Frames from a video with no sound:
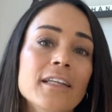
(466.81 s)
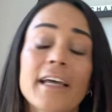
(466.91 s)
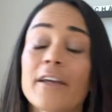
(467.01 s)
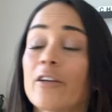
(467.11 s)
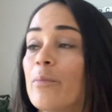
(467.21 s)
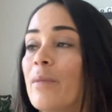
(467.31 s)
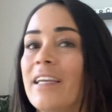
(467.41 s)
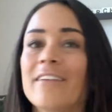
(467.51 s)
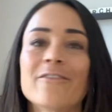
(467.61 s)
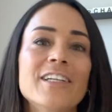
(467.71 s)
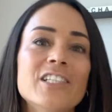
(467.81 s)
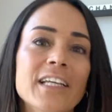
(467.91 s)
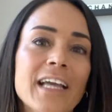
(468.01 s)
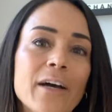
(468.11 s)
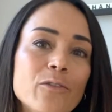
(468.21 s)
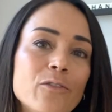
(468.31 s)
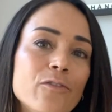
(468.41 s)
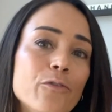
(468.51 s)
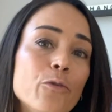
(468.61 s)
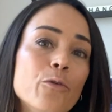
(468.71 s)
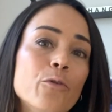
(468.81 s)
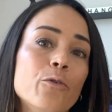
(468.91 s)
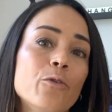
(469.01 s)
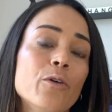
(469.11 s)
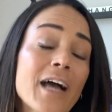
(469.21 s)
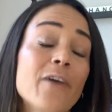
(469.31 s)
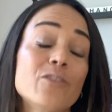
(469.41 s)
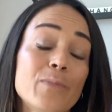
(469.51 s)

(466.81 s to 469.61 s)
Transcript: That could mean reaching out to